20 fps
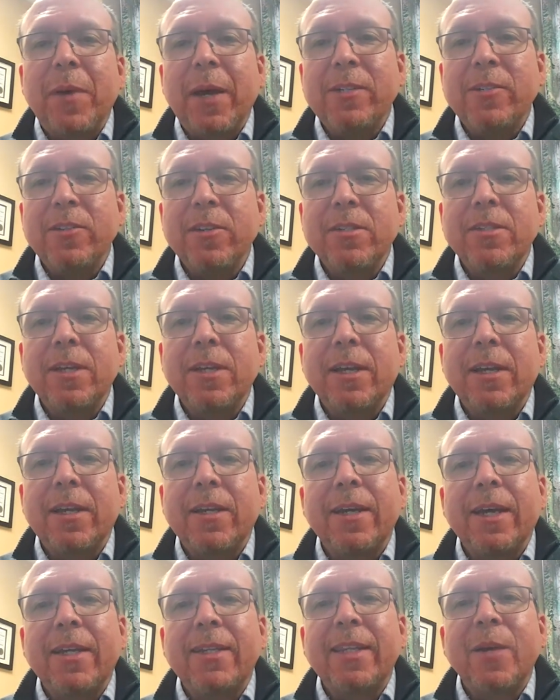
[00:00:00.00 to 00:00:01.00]
patients and
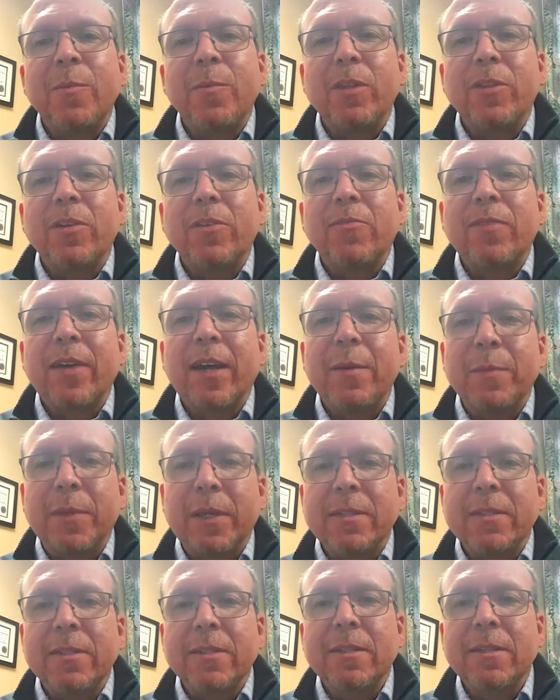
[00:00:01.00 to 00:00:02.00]
connect them with their
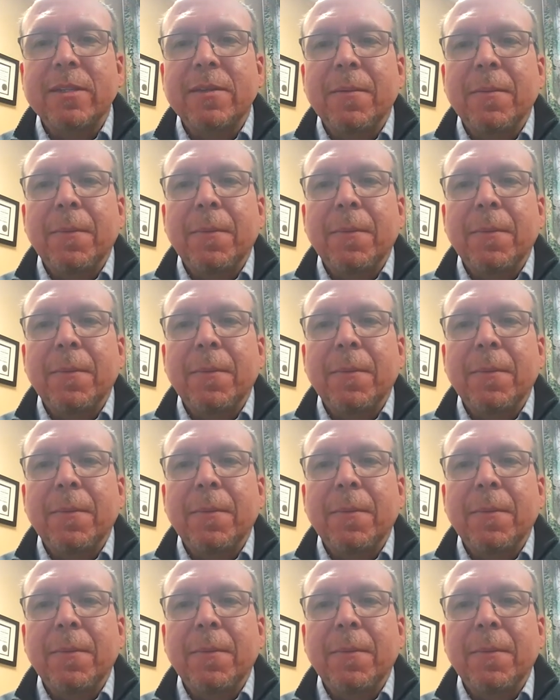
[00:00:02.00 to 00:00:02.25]
families.